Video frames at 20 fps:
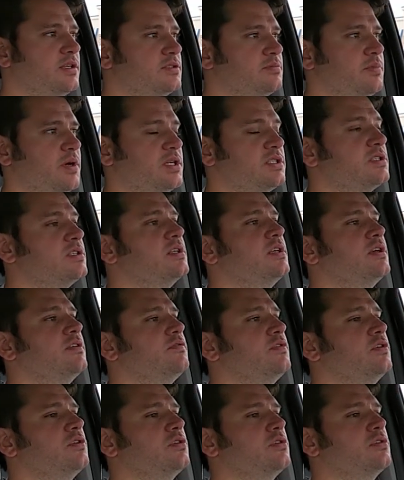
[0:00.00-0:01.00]
especially
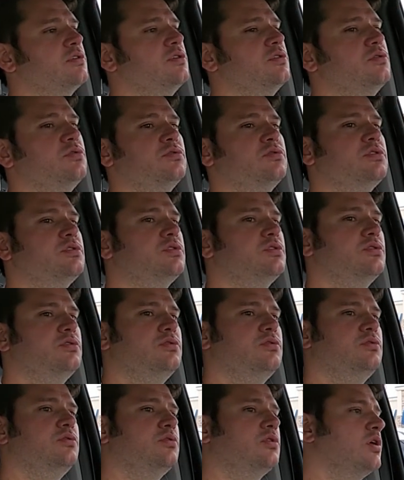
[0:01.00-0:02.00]
if you're used
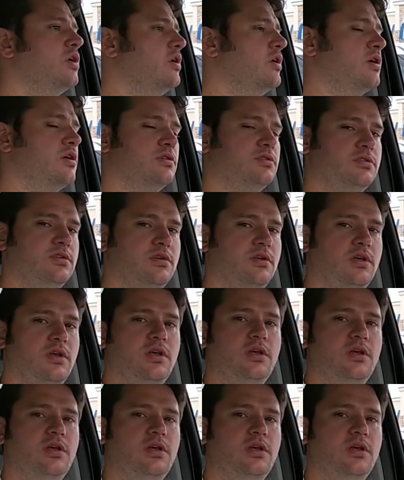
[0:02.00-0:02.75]
to cars